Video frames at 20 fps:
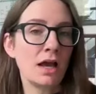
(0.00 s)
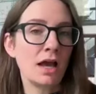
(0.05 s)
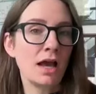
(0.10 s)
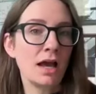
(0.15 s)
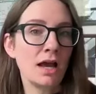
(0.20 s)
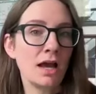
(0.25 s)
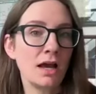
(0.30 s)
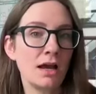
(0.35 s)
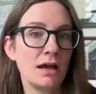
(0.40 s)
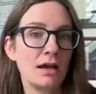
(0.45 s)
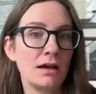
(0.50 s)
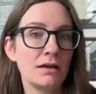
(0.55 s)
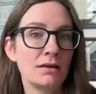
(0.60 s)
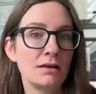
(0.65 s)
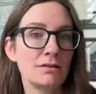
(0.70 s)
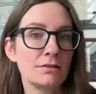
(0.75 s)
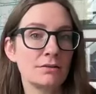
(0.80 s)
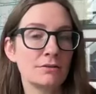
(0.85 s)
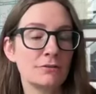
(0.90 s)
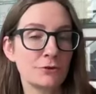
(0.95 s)

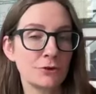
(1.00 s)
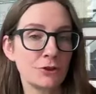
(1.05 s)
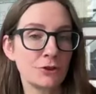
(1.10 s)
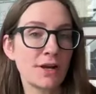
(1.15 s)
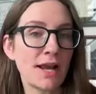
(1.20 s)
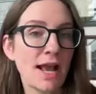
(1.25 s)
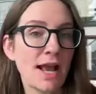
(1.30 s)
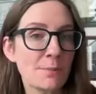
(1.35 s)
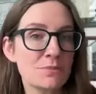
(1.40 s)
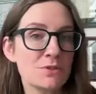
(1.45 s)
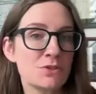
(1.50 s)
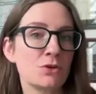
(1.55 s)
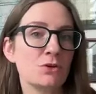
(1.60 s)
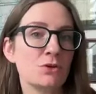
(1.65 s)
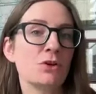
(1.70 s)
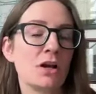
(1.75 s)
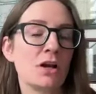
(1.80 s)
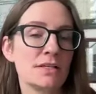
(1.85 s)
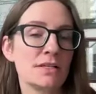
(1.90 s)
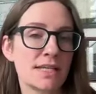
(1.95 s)
for your
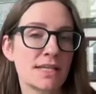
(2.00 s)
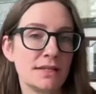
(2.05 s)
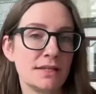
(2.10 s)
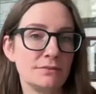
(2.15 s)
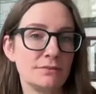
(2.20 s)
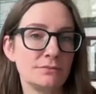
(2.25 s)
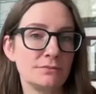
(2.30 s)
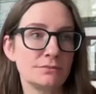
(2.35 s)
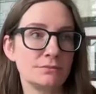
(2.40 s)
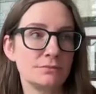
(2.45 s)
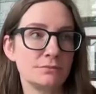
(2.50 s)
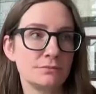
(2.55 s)
capstone content.